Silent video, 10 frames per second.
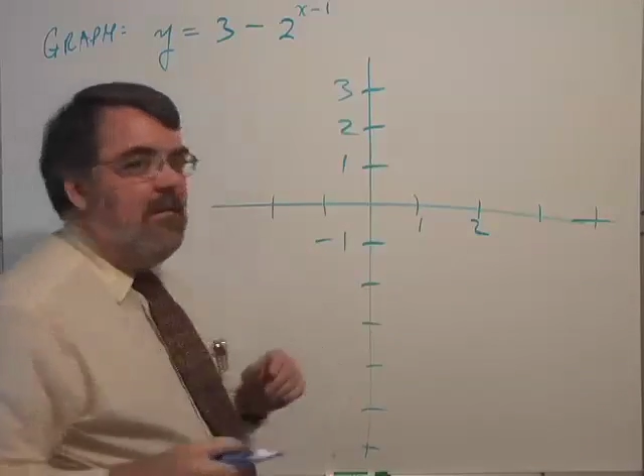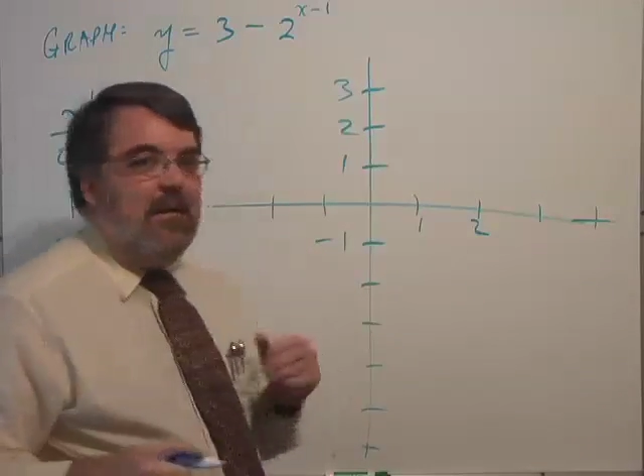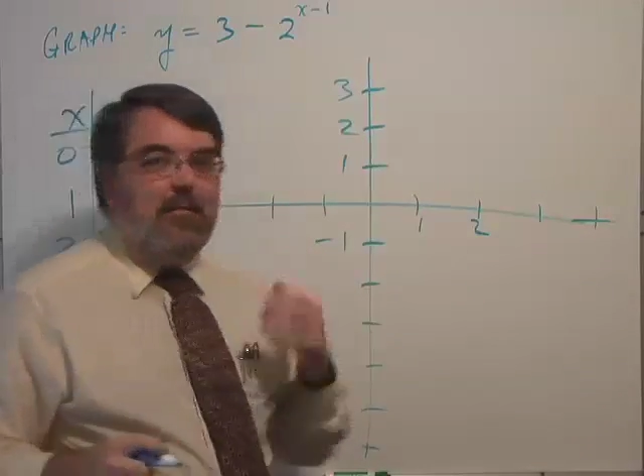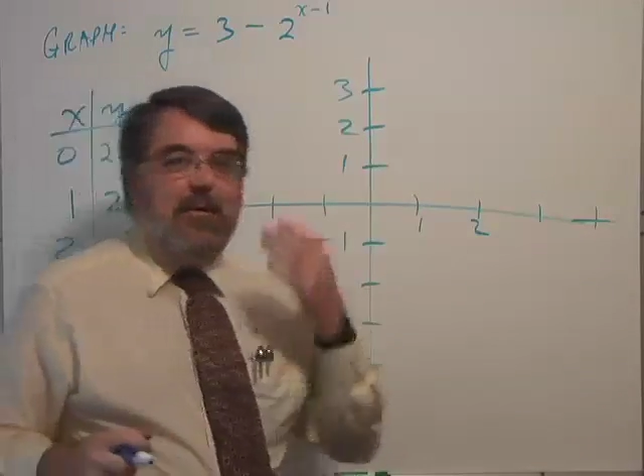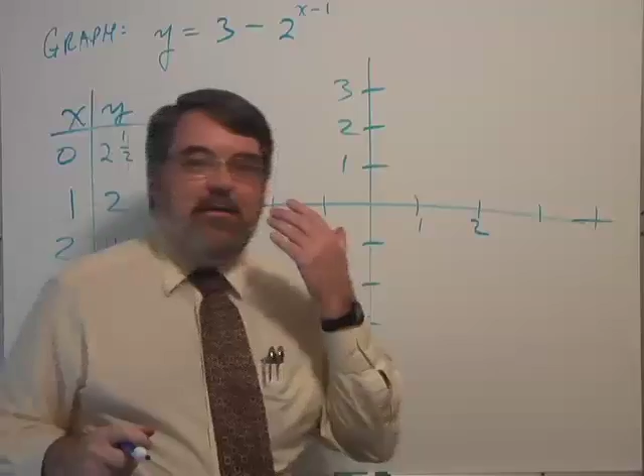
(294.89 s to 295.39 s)

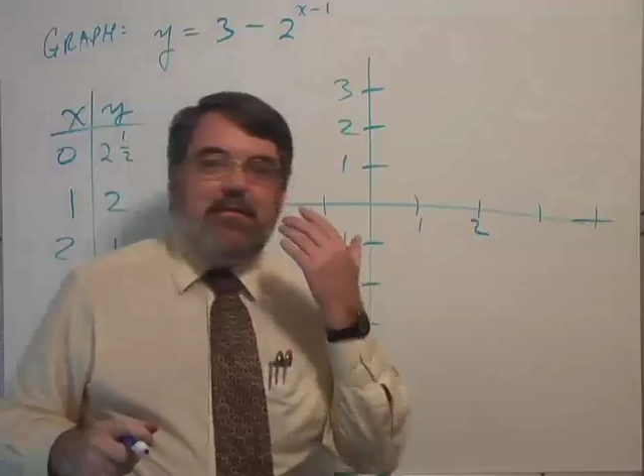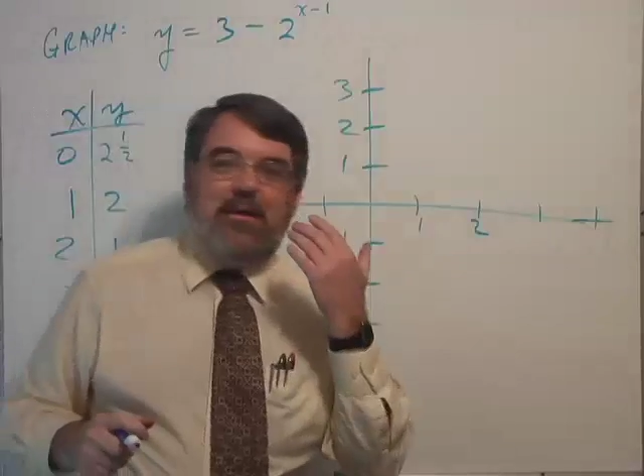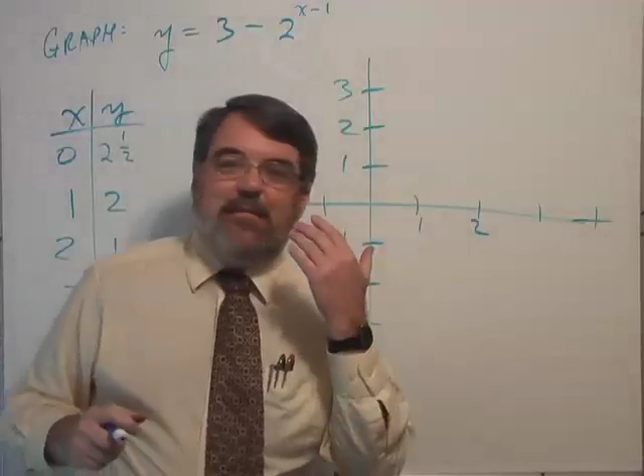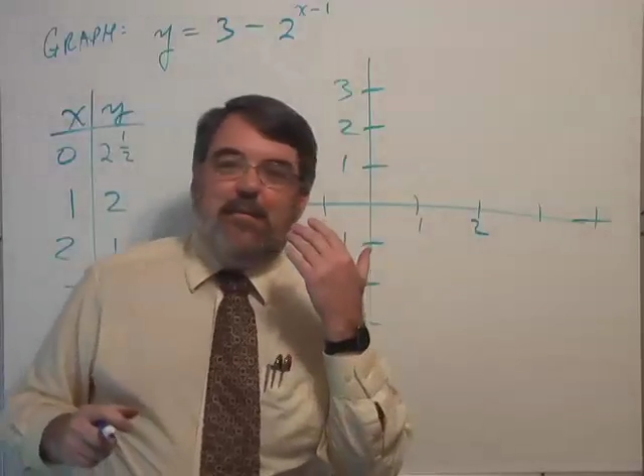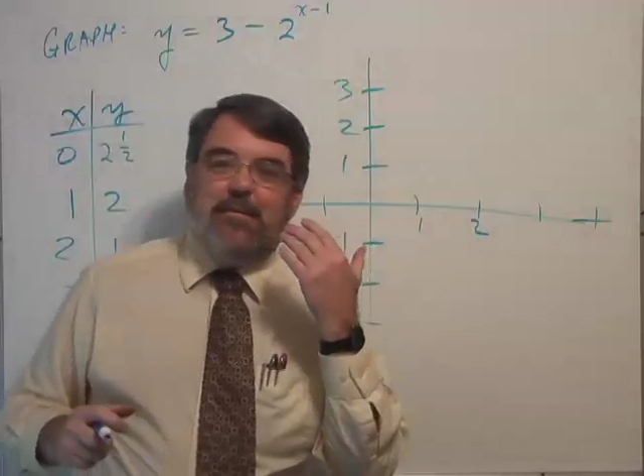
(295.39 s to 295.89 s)
I'm wearing
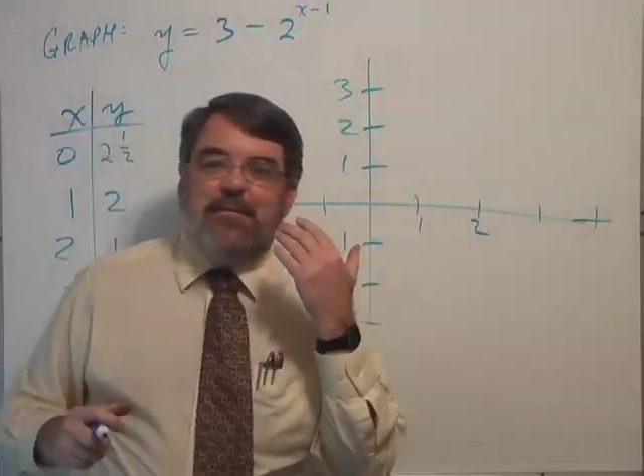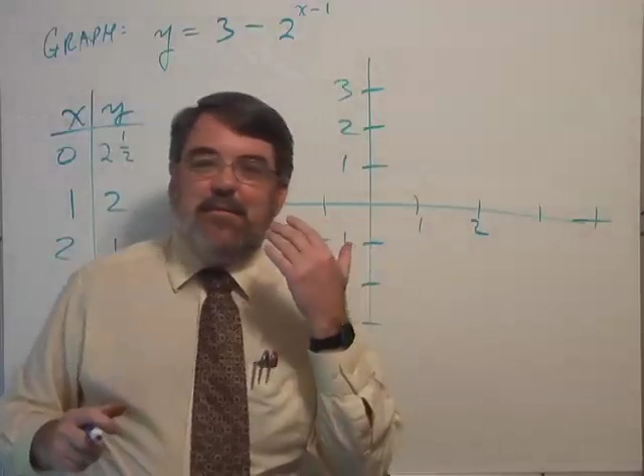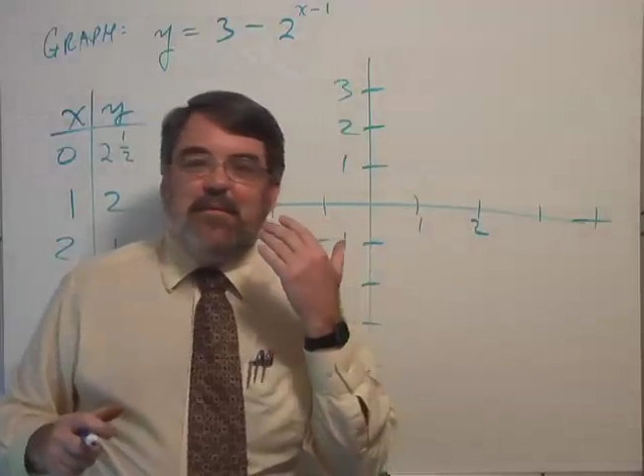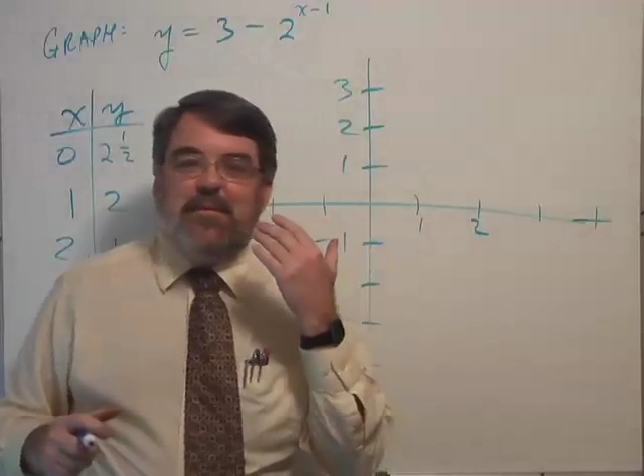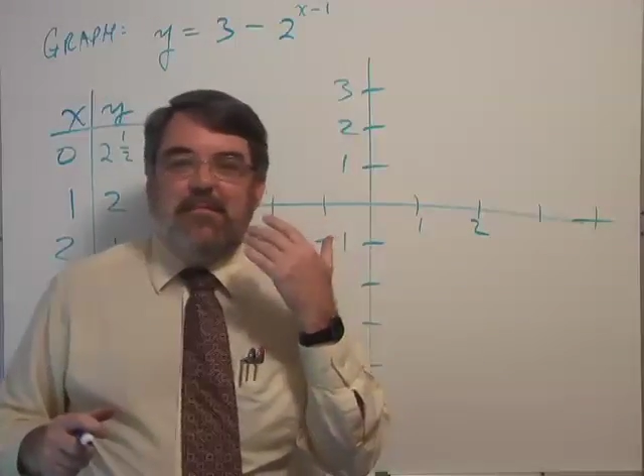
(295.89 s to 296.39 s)

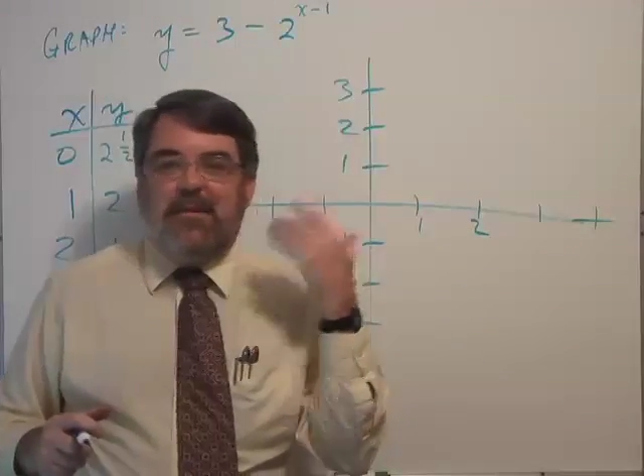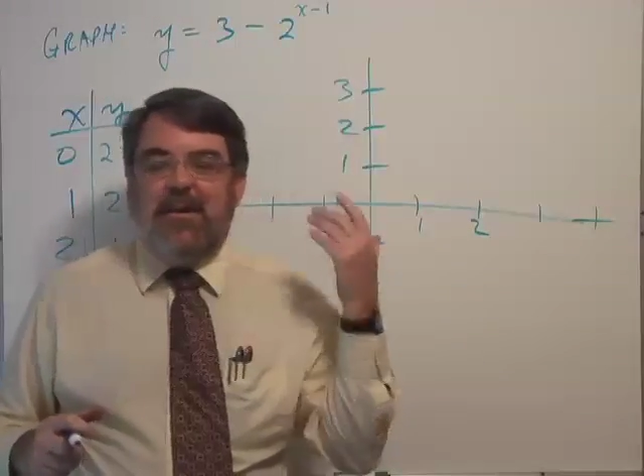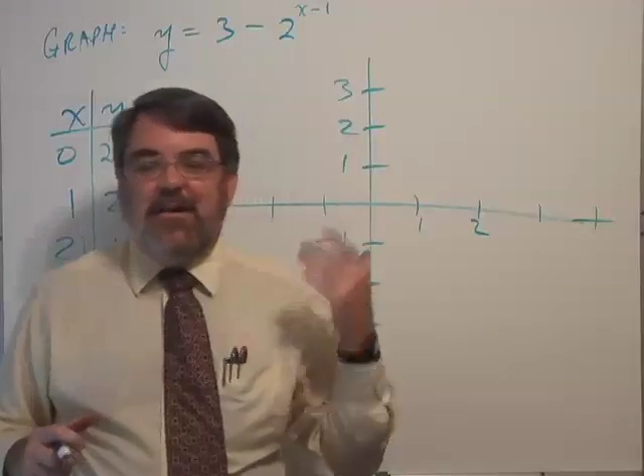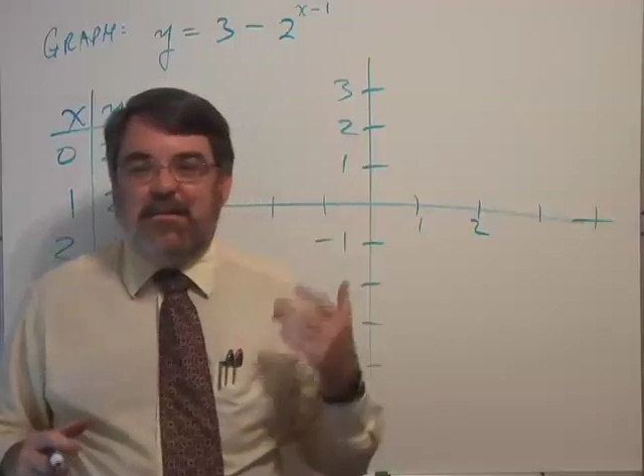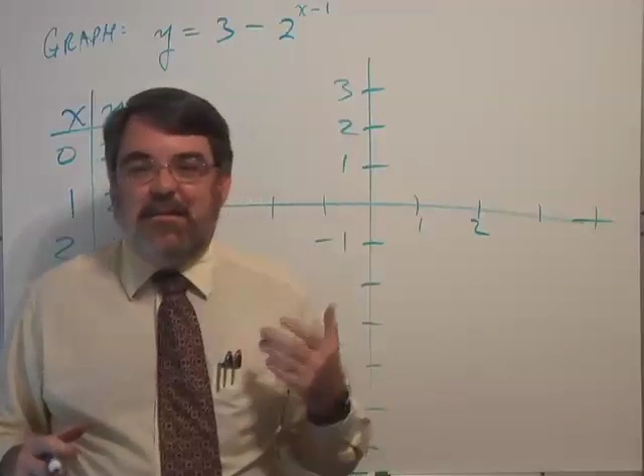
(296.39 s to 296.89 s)
trifocals, and
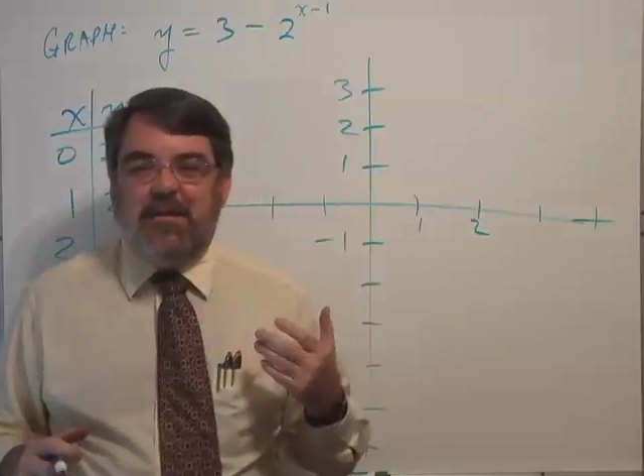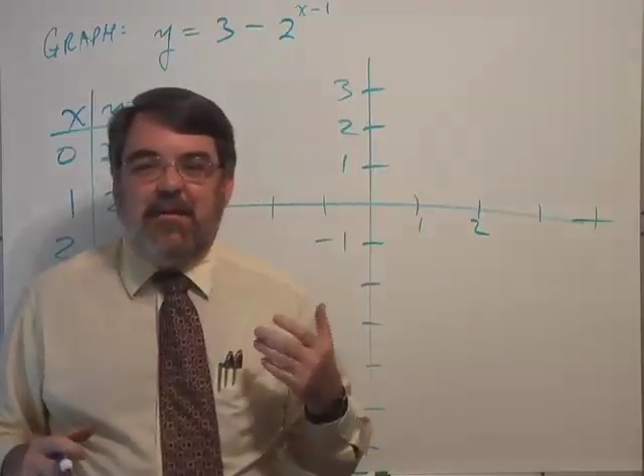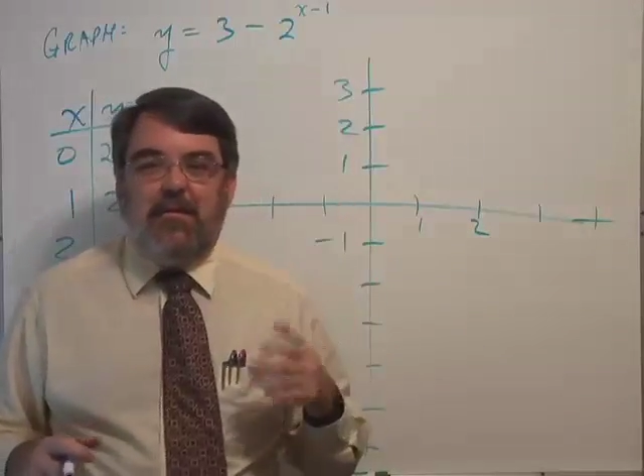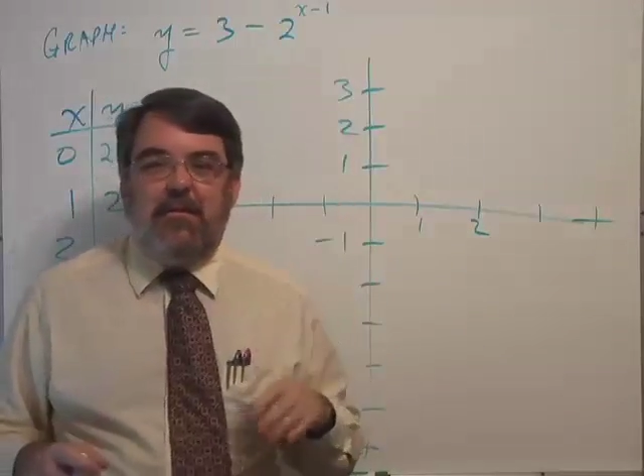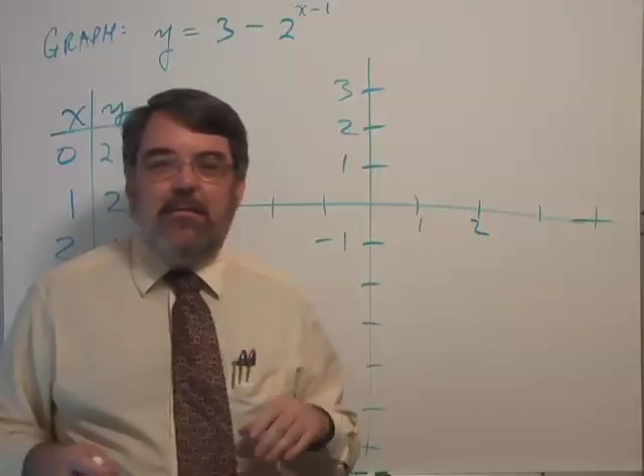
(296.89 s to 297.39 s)
my eyes are
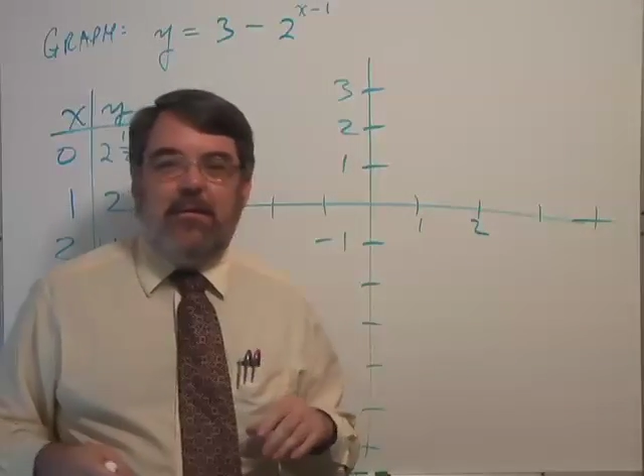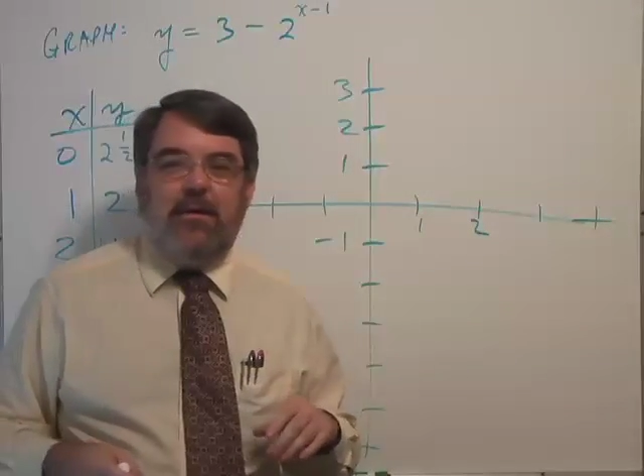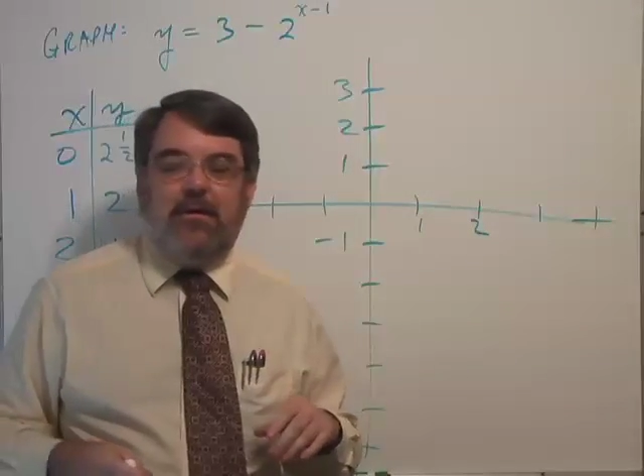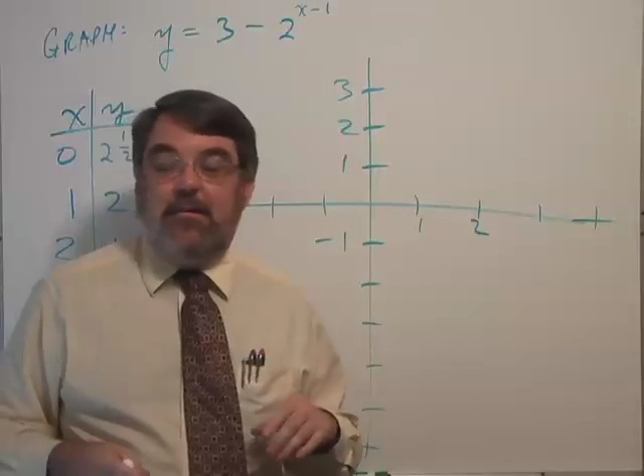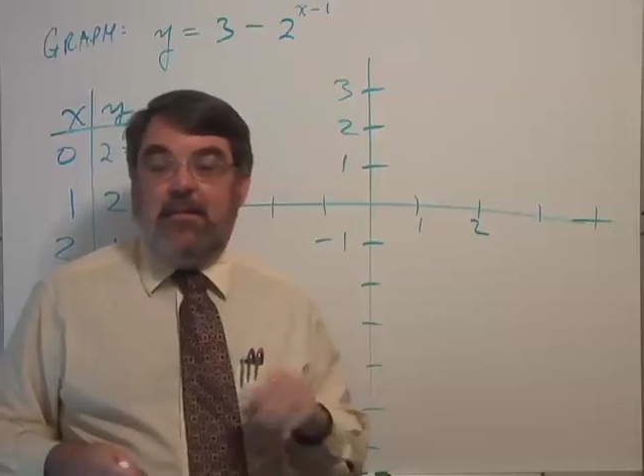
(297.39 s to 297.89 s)
getting old, and
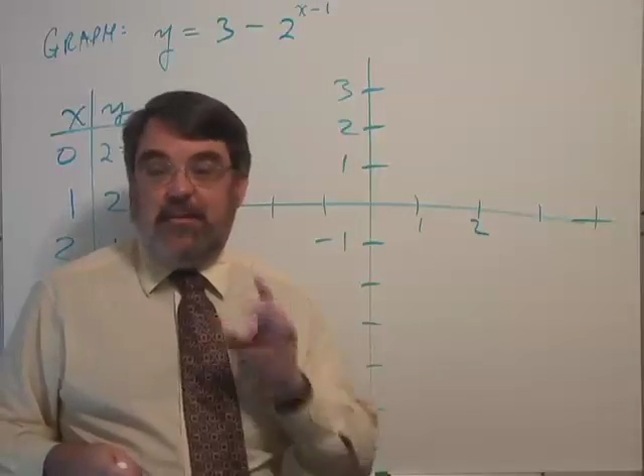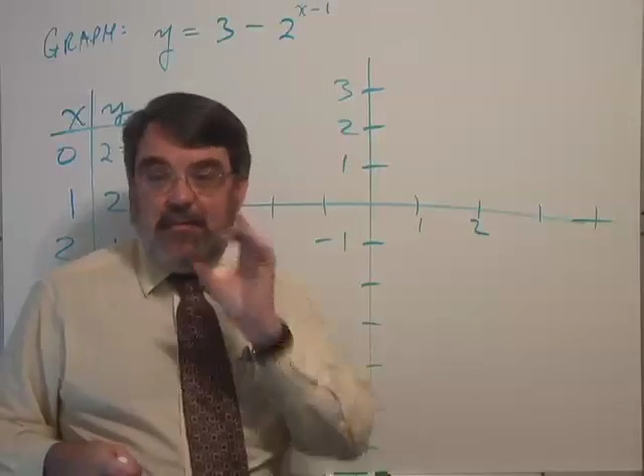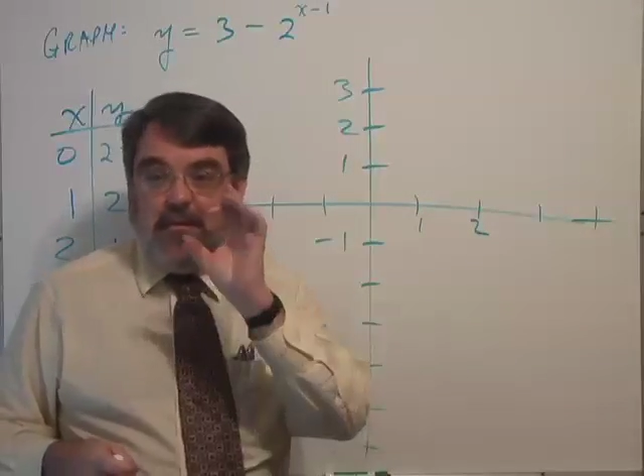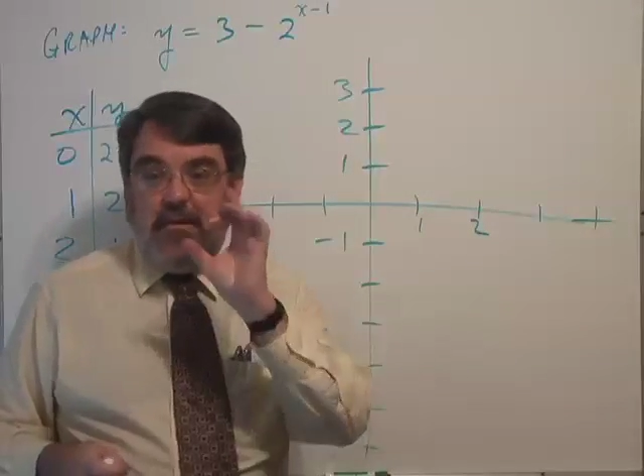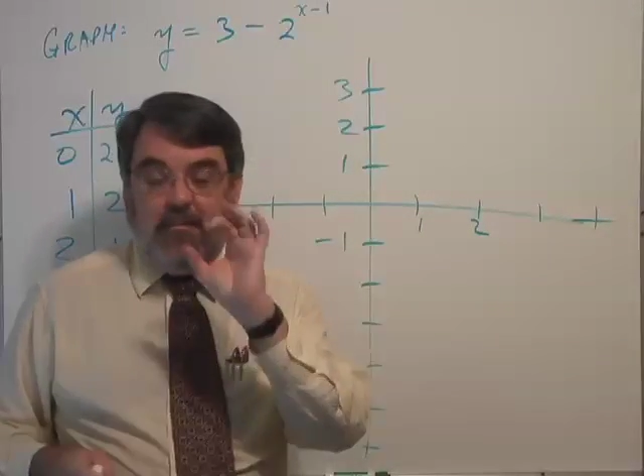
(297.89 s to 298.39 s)
I don't want to
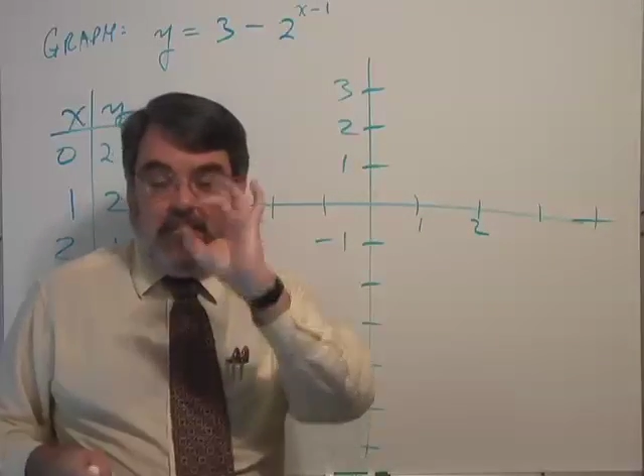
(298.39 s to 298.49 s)
squint.